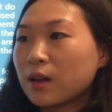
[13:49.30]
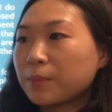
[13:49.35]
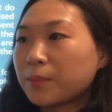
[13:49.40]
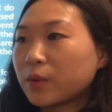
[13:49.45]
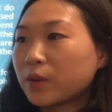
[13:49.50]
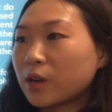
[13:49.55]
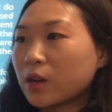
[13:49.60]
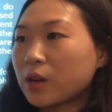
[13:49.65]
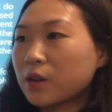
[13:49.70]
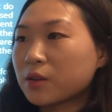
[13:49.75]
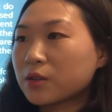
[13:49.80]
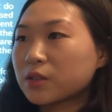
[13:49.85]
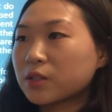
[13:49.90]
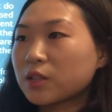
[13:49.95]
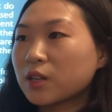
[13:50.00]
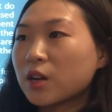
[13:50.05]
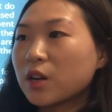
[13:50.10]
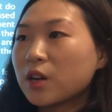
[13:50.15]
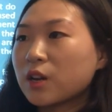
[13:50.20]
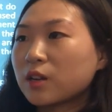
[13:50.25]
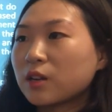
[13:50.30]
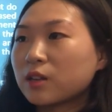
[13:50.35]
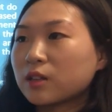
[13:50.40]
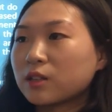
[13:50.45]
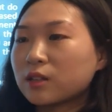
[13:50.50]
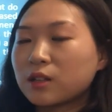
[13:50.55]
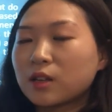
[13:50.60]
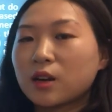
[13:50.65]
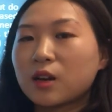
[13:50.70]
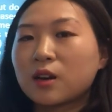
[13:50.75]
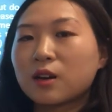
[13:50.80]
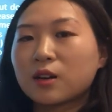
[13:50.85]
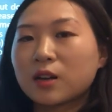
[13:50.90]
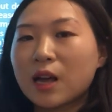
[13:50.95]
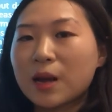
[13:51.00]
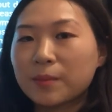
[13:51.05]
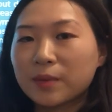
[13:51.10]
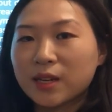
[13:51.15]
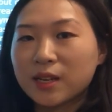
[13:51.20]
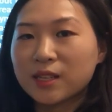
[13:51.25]
because the
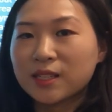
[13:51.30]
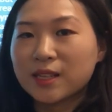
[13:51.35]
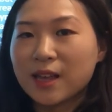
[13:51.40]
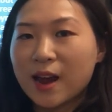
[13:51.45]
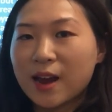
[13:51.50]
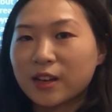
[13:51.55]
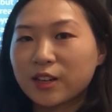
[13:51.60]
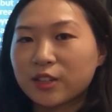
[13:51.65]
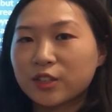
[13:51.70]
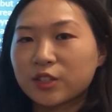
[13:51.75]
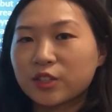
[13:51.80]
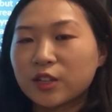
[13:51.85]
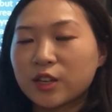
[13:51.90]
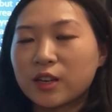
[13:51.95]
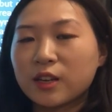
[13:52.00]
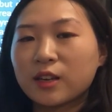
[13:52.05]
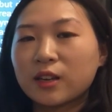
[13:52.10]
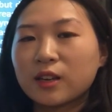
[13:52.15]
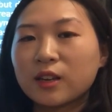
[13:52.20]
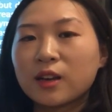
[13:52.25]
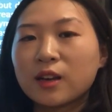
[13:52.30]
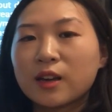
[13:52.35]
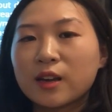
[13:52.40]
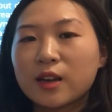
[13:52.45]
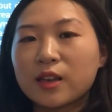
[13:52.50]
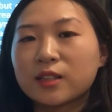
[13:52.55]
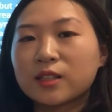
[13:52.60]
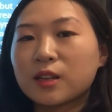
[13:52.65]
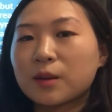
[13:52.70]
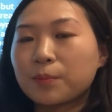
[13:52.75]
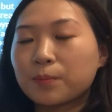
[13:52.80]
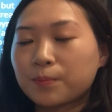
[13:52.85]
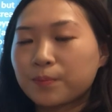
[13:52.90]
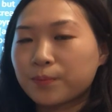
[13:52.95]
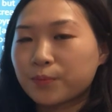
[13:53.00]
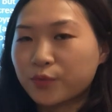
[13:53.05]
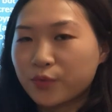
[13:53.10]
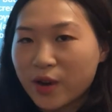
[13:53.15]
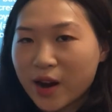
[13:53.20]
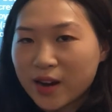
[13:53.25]
company said she is
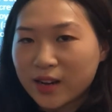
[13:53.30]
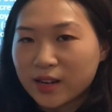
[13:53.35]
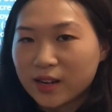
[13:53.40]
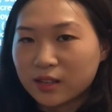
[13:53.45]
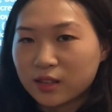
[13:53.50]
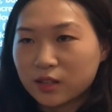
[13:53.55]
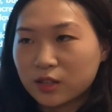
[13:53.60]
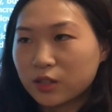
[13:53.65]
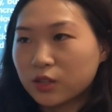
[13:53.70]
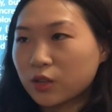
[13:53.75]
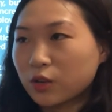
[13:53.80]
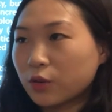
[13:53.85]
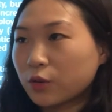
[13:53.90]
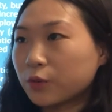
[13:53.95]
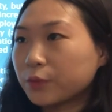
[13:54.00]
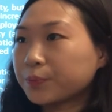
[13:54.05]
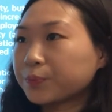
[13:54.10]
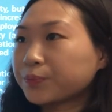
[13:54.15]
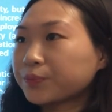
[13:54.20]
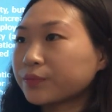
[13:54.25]
pregnant. So